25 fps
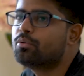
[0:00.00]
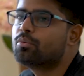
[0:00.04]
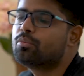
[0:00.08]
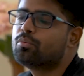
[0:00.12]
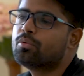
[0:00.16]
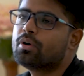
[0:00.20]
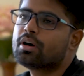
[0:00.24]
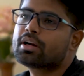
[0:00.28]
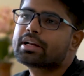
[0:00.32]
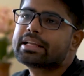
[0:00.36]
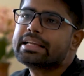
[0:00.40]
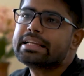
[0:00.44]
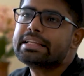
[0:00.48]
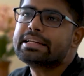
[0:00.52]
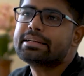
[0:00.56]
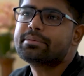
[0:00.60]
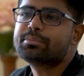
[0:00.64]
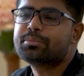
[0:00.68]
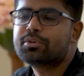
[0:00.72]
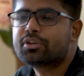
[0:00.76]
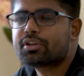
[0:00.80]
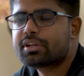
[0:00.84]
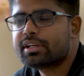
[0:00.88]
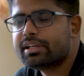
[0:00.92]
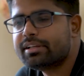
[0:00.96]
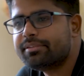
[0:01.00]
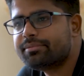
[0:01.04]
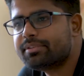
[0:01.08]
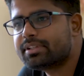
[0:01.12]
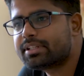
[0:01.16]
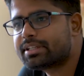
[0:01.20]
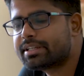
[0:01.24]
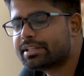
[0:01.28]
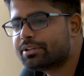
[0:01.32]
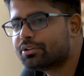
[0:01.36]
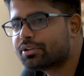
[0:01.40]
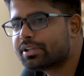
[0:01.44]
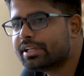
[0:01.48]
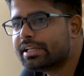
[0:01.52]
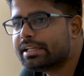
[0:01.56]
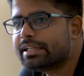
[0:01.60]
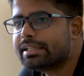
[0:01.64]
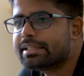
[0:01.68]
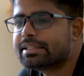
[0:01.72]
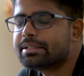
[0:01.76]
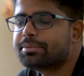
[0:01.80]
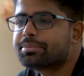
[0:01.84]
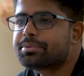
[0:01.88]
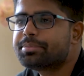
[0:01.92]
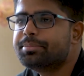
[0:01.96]
Working remotely with Turing
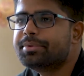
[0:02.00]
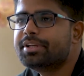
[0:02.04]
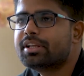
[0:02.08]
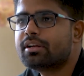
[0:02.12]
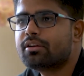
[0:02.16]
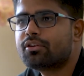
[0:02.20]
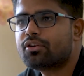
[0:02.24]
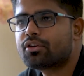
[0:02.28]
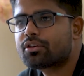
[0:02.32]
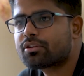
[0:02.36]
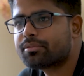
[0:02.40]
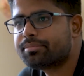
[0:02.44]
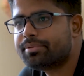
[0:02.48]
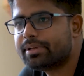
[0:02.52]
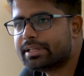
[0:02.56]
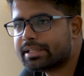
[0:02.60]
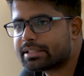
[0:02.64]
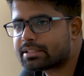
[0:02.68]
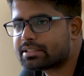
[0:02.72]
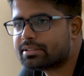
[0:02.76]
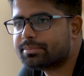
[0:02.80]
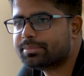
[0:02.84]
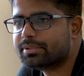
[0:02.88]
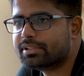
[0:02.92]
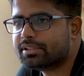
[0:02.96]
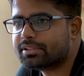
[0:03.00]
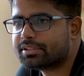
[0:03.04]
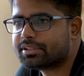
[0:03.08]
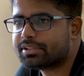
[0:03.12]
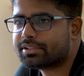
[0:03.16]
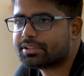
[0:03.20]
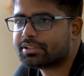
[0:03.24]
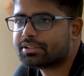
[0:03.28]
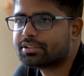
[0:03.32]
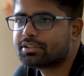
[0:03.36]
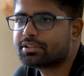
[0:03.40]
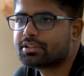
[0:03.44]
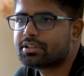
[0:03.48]
gives me a lot of flexibility.